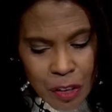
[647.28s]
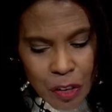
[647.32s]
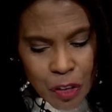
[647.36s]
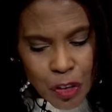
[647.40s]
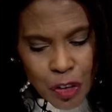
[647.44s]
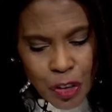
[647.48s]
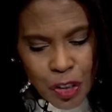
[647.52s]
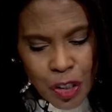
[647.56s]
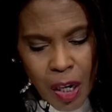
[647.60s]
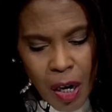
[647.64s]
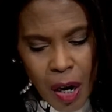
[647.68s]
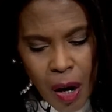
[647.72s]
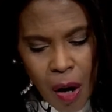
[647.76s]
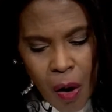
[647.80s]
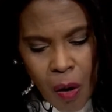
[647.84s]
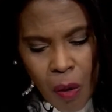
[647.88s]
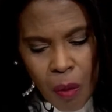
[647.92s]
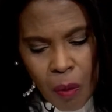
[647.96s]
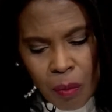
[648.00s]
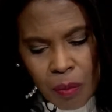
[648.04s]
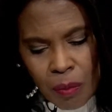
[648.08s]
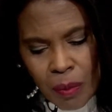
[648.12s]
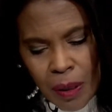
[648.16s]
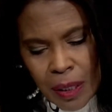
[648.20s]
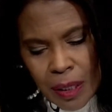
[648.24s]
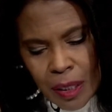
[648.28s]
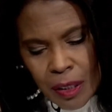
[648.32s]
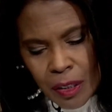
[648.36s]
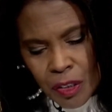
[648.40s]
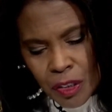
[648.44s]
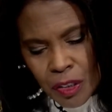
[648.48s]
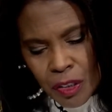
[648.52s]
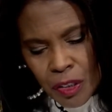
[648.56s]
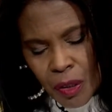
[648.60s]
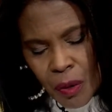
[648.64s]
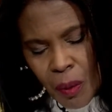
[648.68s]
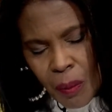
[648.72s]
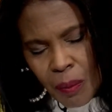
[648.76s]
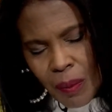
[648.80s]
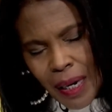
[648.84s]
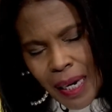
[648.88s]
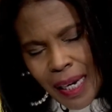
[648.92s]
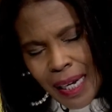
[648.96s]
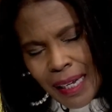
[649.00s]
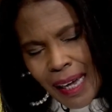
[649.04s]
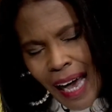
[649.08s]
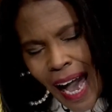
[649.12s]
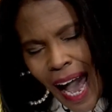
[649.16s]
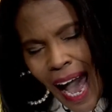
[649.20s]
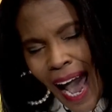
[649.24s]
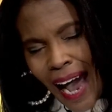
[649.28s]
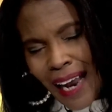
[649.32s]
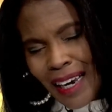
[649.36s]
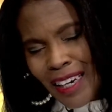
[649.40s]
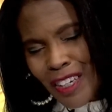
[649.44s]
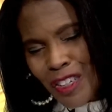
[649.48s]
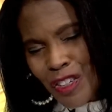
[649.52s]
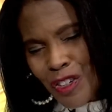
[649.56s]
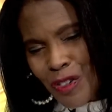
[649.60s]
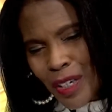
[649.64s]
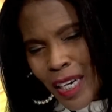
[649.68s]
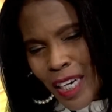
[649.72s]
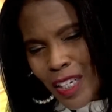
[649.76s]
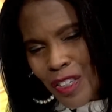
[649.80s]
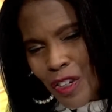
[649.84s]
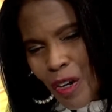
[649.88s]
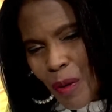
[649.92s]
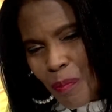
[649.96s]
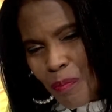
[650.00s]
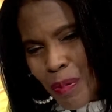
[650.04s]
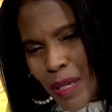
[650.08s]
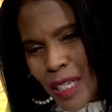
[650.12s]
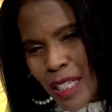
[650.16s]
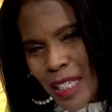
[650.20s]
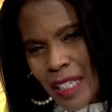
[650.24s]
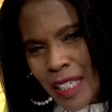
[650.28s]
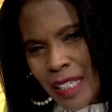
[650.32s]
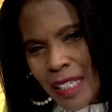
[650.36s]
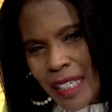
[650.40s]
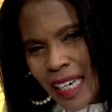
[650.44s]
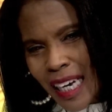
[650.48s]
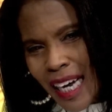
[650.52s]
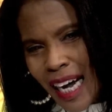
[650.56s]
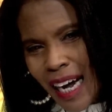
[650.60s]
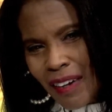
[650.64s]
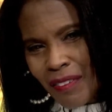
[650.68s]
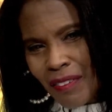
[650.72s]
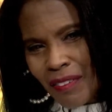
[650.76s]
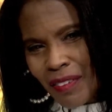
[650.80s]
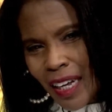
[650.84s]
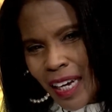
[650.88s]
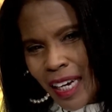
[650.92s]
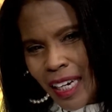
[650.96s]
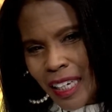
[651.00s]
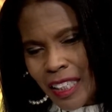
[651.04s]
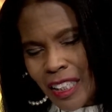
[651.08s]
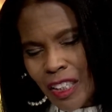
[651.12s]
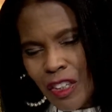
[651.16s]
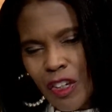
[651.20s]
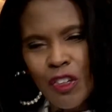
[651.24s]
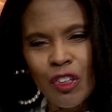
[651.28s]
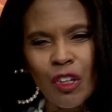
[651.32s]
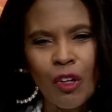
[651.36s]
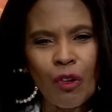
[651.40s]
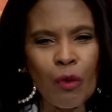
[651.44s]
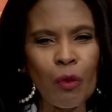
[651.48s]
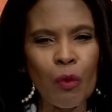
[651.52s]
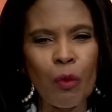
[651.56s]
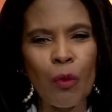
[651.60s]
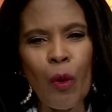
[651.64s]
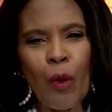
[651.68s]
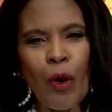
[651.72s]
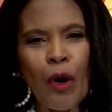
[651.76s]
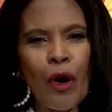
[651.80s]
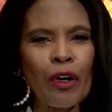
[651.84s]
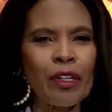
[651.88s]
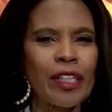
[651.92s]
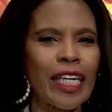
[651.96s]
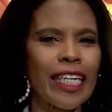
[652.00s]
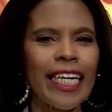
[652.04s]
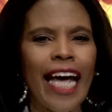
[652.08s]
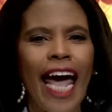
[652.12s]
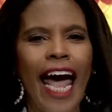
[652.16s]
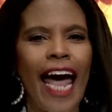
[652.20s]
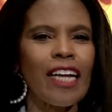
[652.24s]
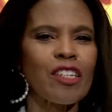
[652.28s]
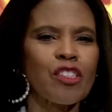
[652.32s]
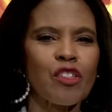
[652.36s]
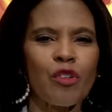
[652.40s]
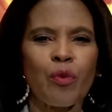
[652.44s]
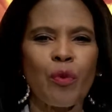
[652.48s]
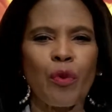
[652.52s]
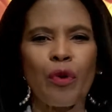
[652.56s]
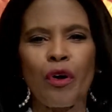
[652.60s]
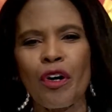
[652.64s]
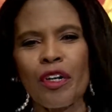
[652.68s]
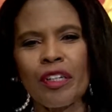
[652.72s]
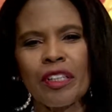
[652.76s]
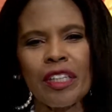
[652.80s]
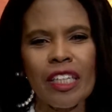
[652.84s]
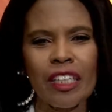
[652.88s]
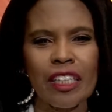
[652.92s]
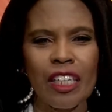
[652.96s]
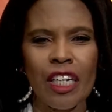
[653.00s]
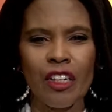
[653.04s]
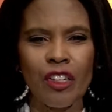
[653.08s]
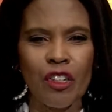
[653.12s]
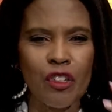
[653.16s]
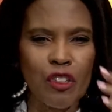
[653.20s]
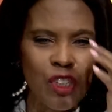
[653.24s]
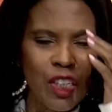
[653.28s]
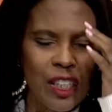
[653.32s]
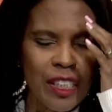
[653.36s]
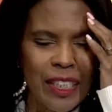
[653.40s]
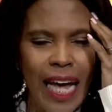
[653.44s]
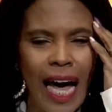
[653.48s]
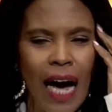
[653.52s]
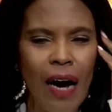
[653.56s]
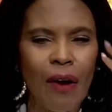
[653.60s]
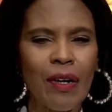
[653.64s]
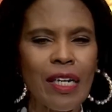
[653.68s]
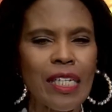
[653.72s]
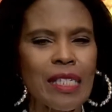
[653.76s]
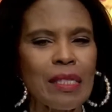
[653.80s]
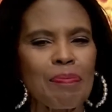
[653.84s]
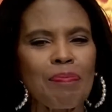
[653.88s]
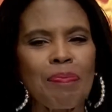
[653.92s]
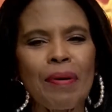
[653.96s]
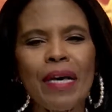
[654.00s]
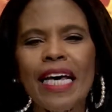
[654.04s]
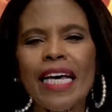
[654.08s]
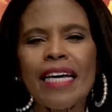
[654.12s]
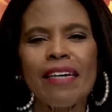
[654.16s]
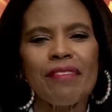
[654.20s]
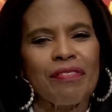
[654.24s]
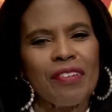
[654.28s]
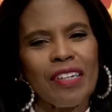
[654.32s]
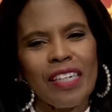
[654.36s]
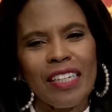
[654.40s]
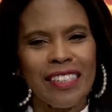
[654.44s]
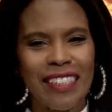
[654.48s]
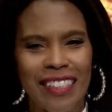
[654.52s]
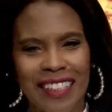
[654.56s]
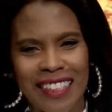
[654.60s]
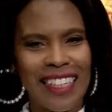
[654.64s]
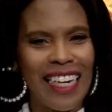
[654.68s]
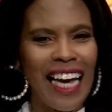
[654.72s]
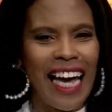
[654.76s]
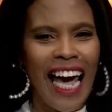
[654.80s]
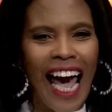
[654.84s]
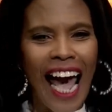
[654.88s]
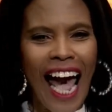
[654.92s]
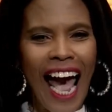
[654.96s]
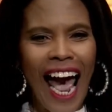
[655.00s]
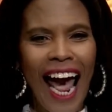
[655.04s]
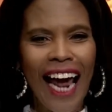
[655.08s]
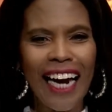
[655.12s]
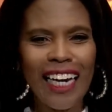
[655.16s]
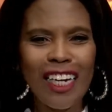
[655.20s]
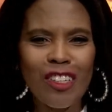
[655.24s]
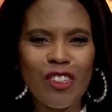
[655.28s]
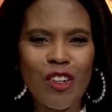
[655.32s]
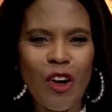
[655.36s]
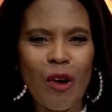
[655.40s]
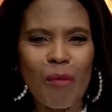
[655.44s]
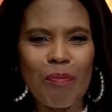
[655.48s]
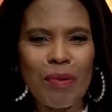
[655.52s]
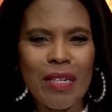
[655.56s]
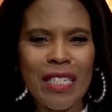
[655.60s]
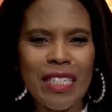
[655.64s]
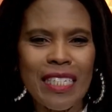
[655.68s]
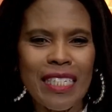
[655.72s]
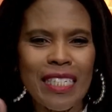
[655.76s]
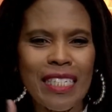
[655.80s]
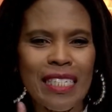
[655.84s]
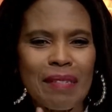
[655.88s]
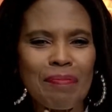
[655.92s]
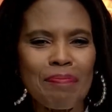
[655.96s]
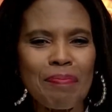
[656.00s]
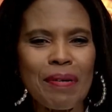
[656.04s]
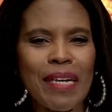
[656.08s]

So how did you get your business to kind of like, the catchword that they're using now is pivot. How did your business